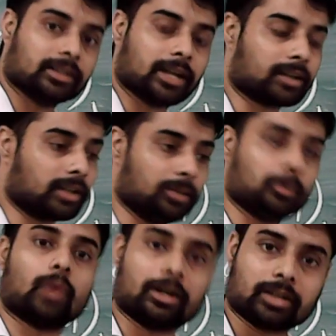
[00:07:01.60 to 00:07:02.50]
That if you
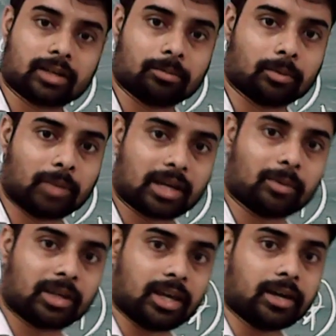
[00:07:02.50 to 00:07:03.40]
want to become a
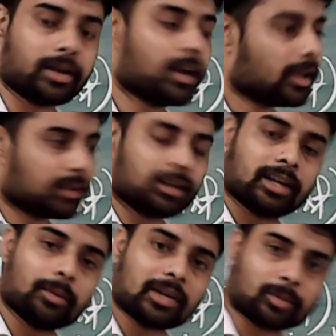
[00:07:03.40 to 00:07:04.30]
king, then
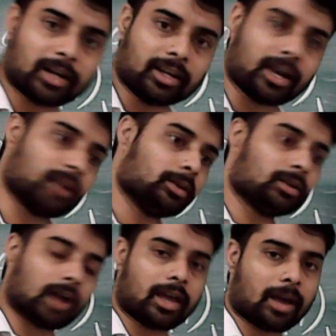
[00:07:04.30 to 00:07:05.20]
give us money. I
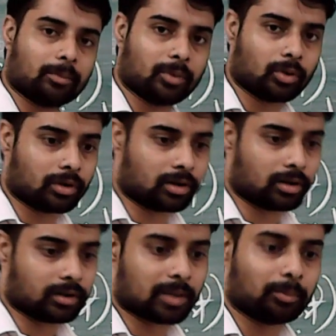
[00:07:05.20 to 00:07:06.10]
I have
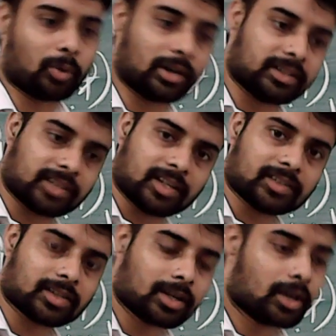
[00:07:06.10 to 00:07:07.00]
uh, some policies.
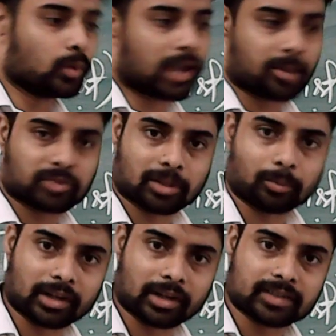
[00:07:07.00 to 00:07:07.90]
We have some
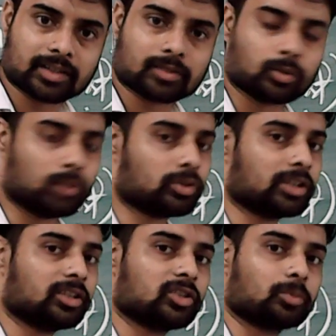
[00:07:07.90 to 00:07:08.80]
policies using
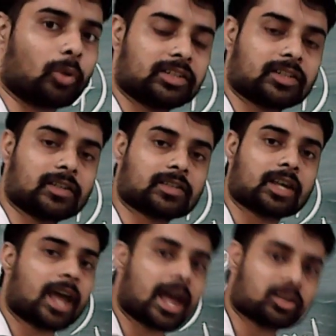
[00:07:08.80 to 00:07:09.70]
these policies
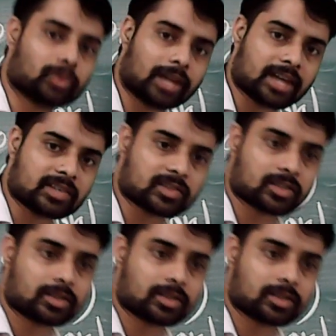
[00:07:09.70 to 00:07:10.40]
as well as